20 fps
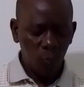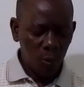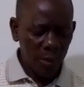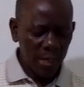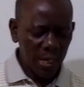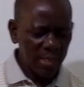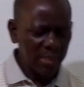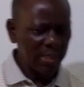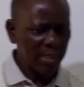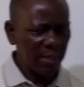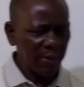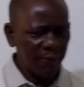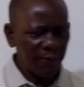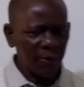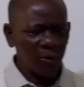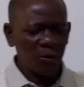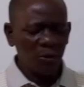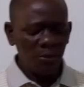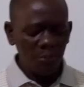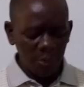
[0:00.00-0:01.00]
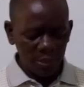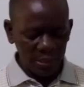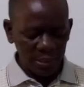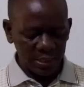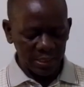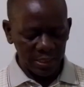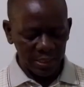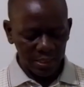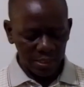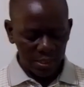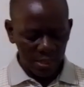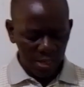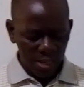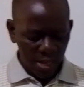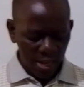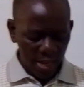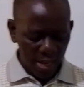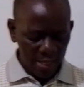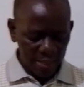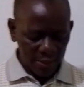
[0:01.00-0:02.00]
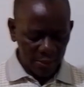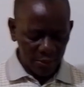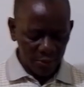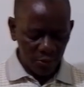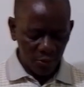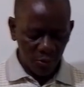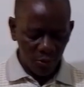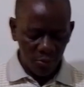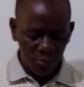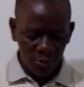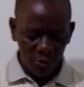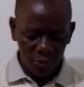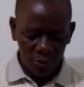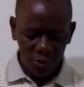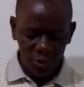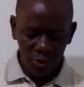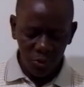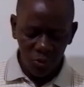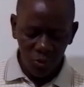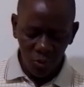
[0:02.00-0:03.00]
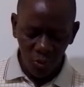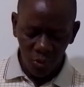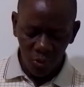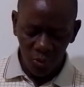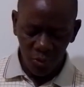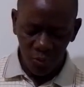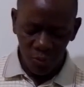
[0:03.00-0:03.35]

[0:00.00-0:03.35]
Whereas if a commodity has almost no